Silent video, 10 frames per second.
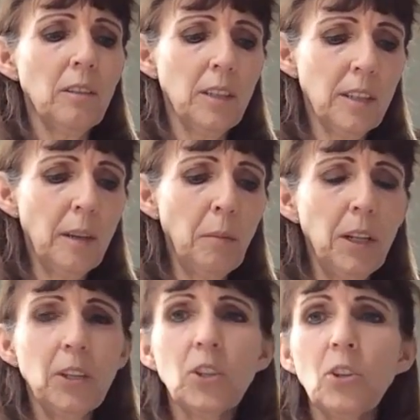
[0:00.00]

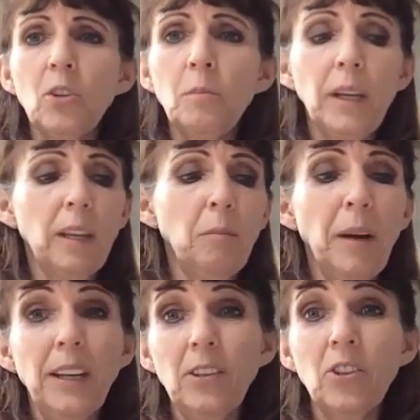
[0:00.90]
similar to making
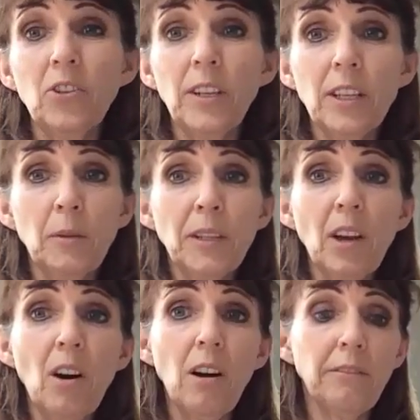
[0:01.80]
pastry, so it's
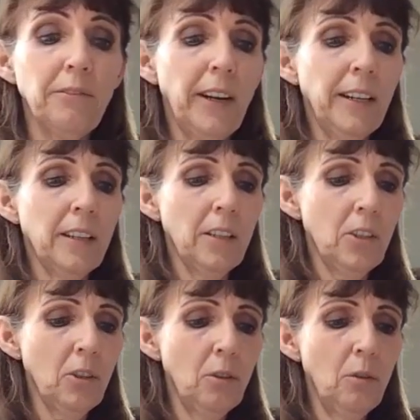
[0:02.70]
half fat
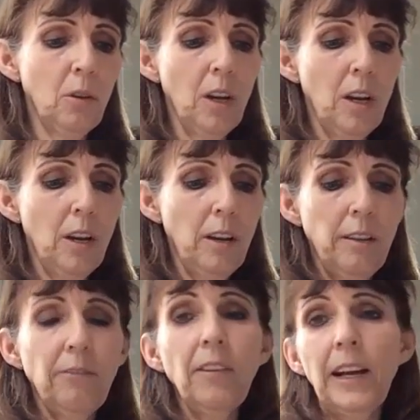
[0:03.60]
to
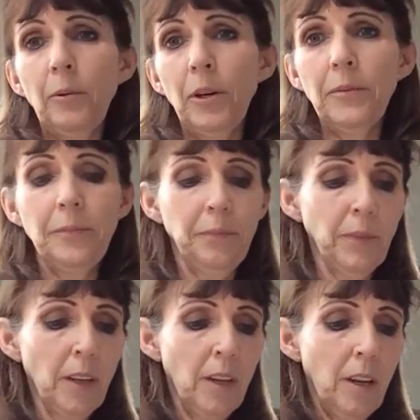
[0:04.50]
the flour.
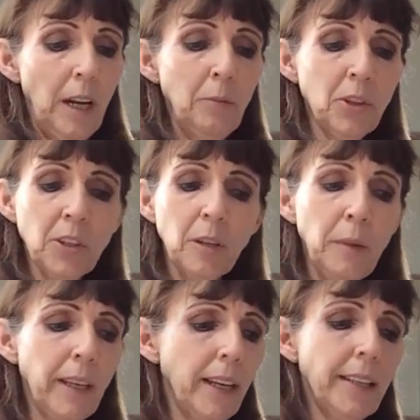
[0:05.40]
I'm just going
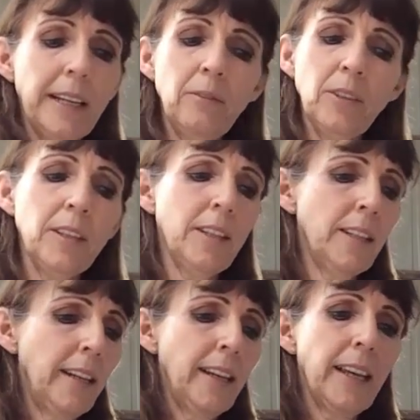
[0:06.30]
to make 8 ounces
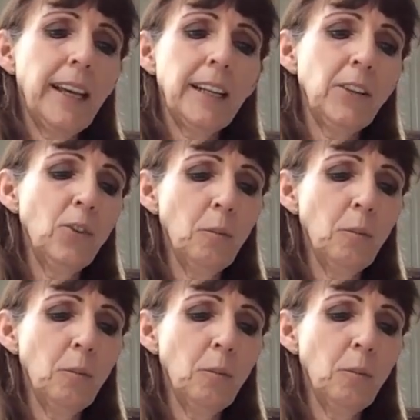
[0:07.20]
today. Again, I